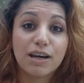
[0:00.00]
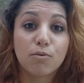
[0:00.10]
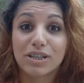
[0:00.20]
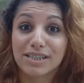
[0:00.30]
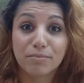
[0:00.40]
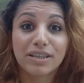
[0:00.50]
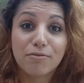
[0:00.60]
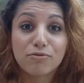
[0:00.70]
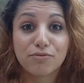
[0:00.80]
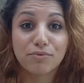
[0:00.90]
with something that
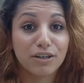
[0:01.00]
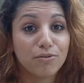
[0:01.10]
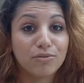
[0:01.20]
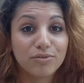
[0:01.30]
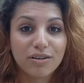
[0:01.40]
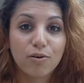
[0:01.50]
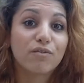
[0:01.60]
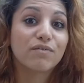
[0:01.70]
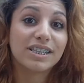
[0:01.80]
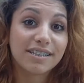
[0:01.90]
was already old or
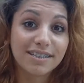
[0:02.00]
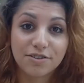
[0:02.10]
vintage.